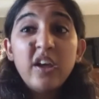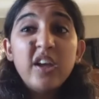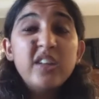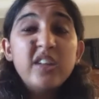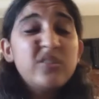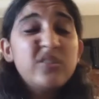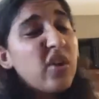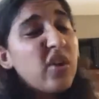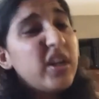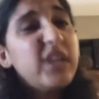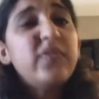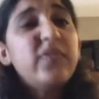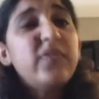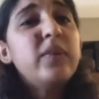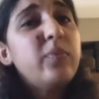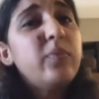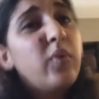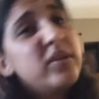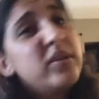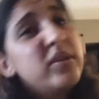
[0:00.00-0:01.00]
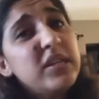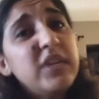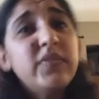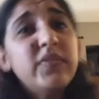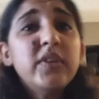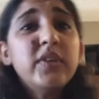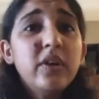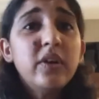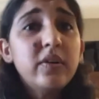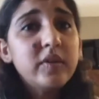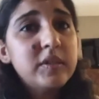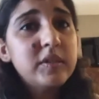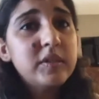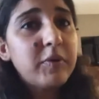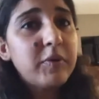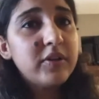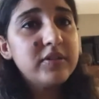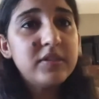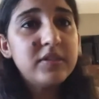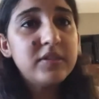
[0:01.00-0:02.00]
It wasn't even her
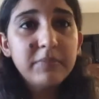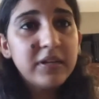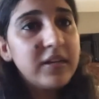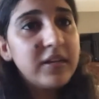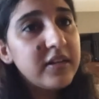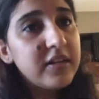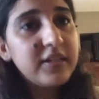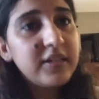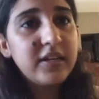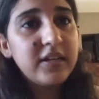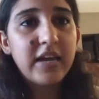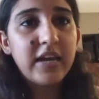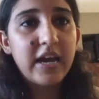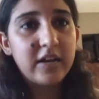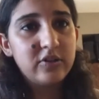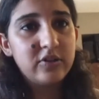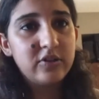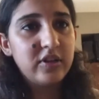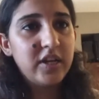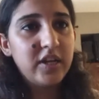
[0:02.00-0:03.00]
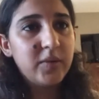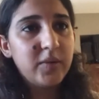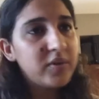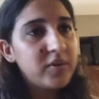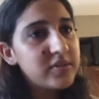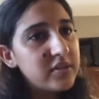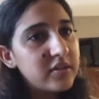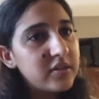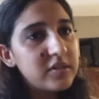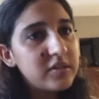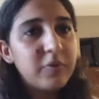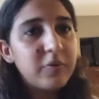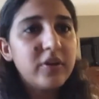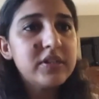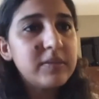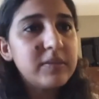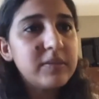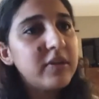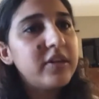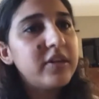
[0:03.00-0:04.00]
responsibility, actually. It was the
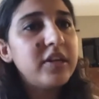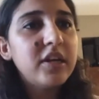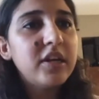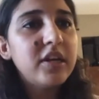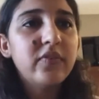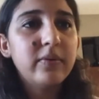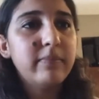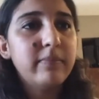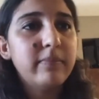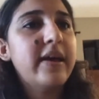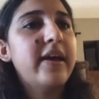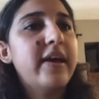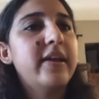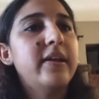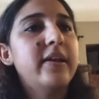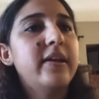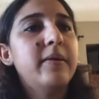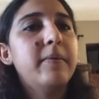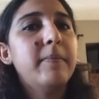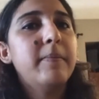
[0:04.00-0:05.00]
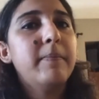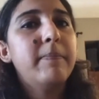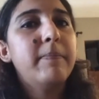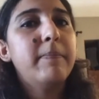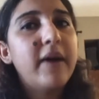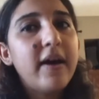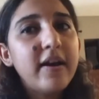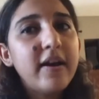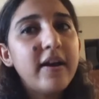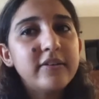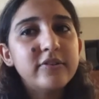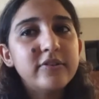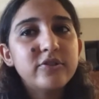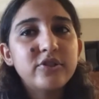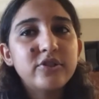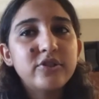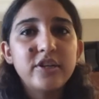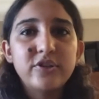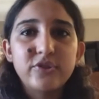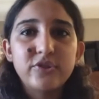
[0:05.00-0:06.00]
responsibility of a man. But
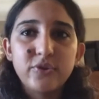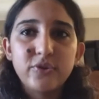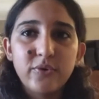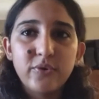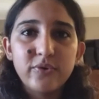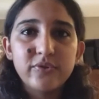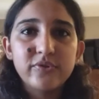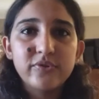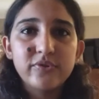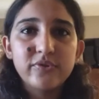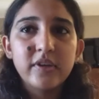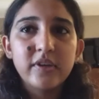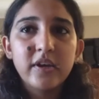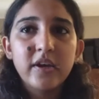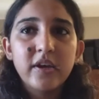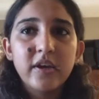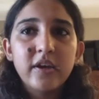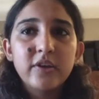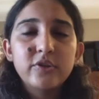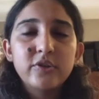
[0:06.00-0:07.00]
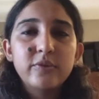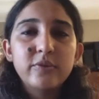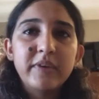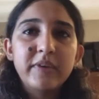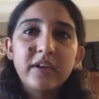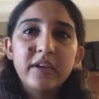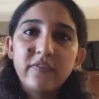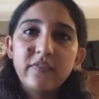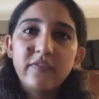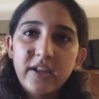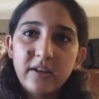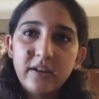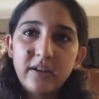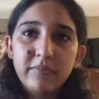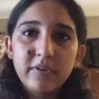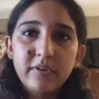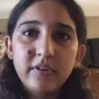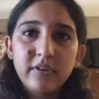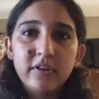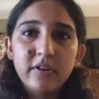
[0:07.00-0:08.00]
she chose to be
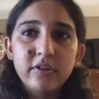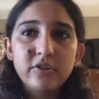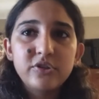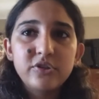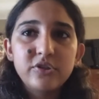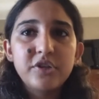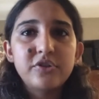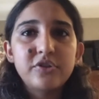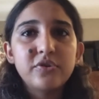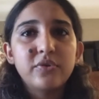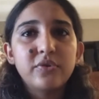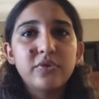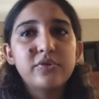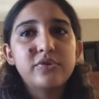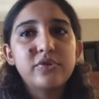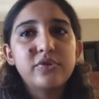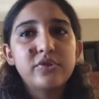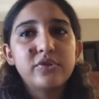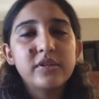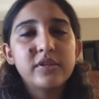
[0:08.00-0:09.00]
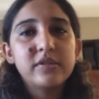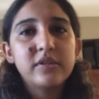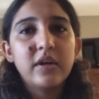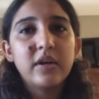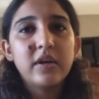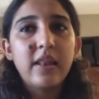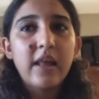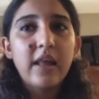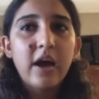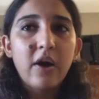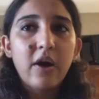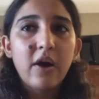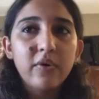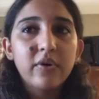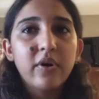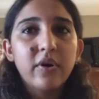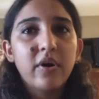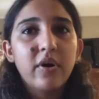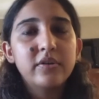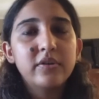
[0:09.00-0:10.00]
available. She chose to just allow
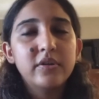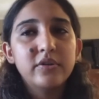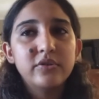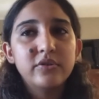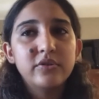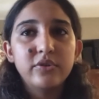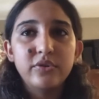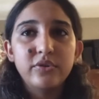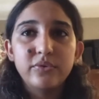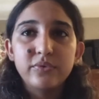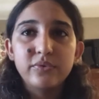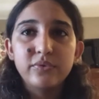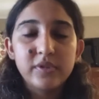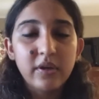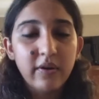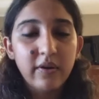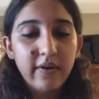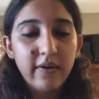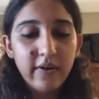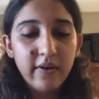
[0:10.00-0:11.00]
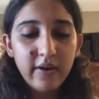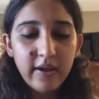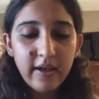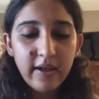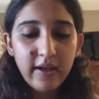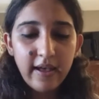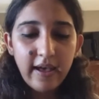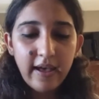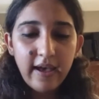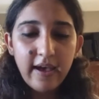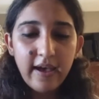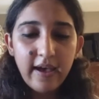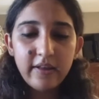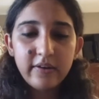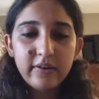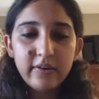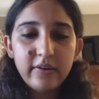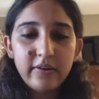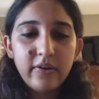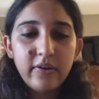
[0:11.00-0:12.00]
God to use her,
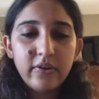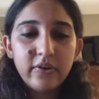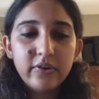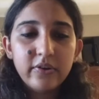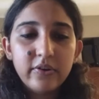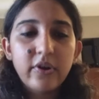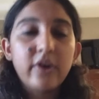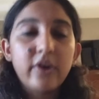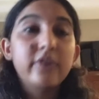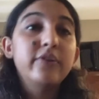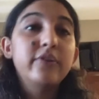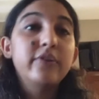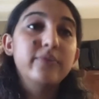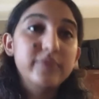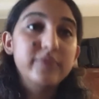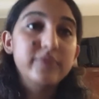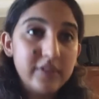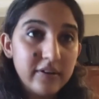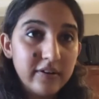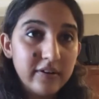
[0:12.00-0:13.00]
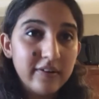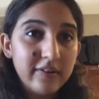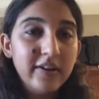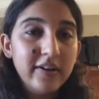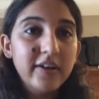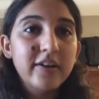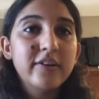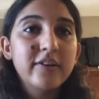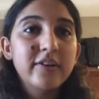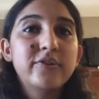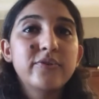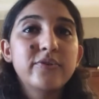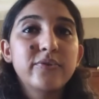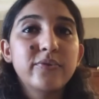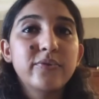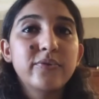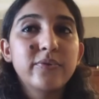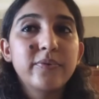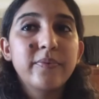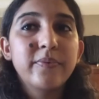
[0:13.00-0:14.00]
and God used her
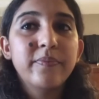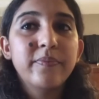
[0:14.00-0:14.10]
to